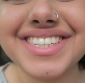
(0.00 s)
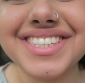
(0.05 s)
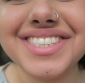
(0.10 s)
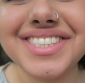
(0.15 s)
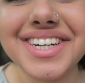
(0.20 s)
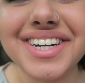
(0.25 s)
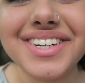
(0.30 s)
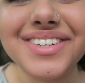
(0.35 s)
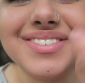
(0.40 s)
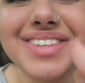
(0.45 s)
you
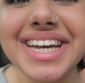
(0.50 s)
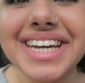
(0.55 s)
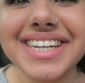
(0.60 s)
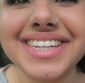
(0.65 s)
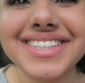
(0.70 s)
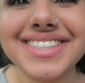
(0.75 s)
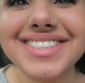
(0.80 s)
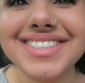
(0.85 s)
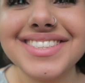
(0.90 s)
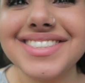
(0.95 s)
tell,
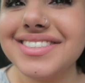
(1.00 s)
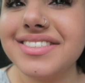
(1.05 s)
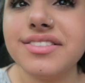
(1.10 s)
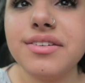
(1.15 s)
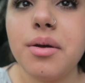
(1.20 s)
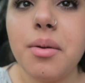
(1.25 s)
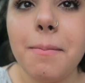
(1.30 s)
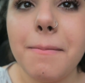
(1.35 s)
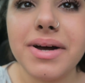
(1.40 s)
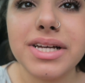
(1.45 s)
like,
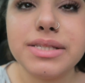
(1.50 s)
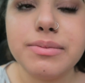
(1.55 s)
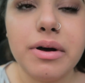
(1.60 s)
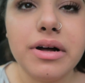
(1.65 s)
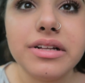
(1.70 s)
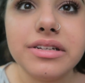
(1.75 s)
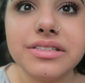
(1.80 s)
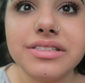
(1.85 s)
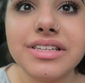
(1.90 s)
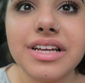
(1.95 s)
my
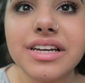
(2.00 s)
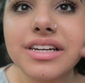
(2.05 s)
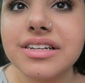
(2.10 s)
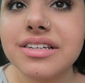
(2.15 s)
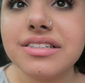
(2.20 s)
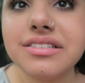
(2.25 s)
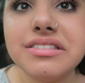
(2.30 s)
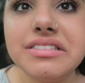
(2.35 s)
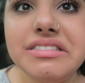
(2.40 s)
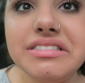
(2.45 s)
smile is
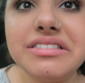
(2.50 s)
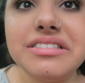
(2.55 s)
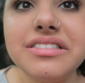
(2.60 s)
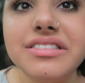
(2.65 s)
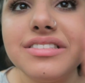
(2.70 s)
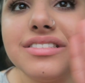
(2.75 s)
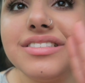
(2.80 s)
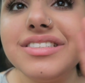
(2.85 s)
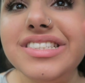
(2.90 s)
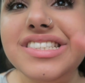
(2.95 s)
like
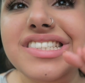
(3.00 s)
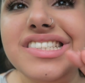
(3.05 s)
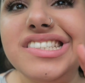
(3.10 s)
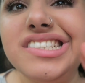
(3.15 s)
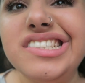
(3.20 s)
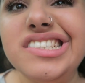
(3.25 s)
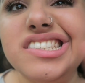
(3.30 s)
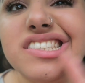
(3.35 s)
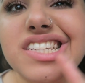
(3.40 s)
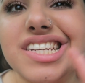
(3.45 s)

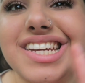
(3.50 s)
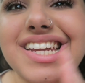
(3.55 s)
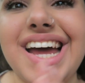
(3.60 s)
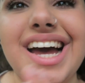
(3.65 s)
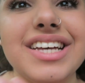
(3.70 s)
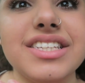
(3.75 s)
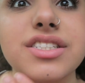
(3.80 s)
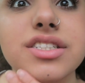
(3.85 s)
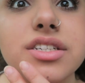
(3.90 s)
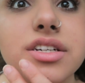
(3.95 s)
it
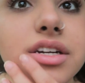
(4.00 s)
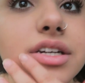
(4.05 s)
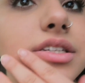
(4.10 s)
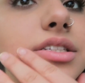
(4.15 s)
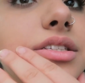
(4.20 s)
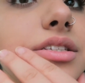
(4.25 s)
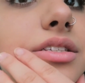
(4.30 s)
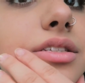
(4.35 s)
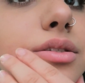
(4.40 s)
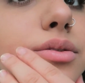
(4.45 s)
has to
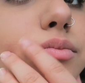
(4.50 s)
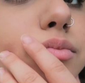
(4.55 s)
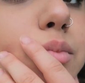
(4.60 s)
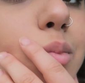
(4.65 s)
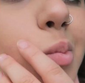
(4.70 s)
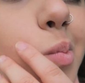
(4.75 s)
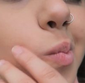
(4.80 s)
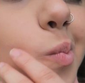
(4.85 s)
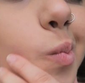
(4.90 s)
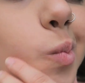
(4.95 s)
crease.
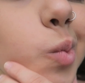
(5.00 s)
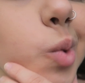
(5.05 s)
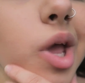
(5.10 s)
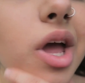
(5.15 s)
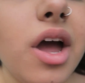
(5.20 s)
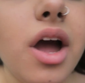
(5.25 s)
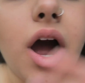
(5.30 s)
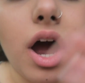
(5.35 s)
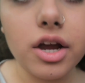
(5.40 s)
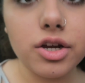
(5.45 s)

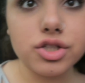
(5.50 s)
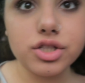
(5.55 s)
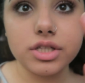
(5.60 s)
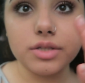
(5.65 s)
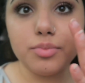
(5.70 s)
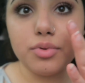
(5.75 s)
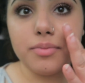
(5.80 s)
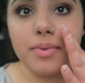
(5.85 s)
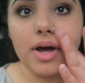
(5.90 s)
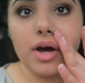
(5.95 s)
I usually
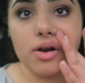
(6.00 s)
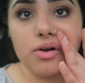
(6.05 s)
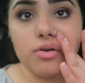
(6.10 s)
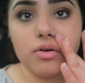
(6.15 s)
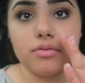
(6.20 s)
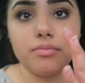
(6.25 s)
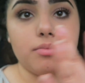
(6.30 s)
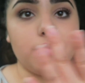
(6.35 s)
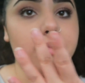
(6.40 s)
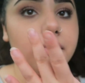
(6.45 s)
put powder
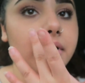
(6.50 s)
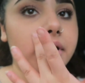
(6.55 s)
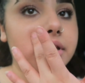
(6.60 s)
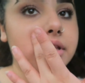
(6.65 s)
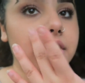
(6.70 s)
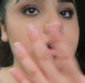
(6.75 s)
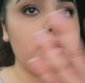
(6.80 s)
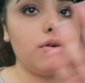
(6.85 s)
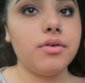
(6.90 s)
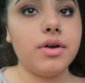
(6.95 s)
on
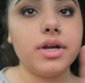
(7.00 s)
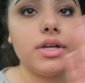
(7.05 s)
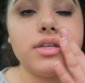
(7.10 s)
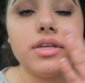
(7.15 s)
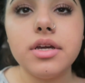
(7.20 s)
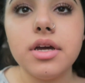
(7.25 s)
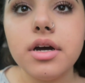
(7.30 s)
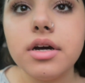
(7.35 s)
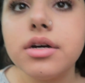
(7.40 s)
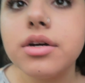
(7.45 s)
mainly around
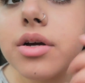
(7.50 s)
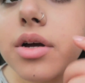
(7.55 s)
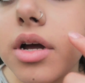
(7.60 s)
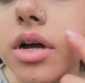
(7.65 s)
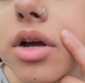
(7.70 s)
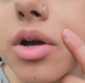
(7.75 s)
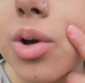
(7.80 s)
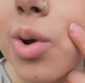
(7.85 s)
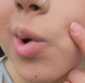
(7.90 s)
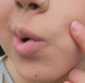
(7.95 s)
here,
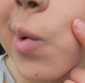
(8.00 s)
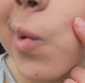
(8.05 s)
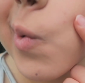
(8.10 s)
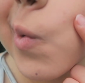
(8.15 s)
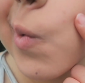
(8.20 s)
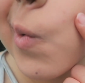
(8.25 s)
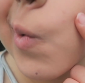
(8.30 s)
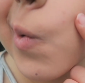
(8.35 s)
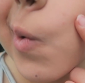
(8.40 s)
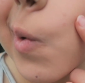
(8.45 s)

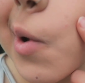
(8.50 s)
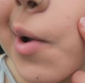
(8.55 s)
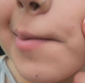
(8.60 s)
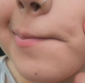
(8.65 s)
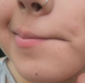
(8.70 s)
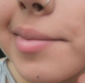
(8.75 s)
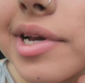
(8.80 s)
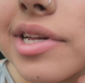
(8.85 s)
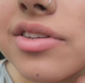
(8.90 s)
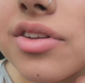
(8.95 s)

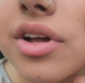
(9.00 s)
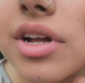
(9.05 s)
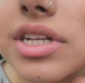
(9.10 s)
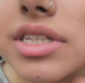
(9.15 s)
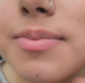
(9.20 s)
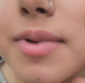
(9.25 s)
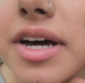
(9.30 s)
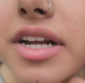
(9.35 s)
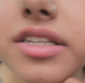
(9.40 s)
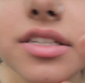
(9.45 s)
but it's not
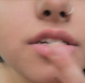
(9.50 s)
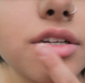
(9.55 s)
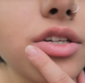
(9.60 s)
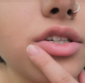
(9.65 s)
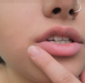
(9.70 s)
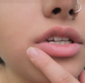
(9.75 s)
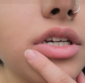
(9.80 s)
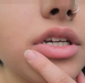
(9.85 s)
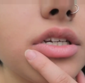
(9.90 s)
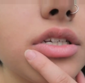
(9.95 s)
as bad as it
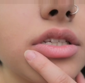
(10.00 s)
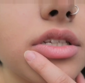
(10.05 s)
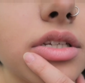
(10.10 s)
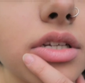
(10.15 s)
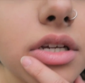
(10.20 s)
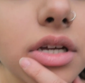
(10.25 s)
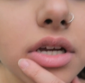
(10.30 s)
usually is.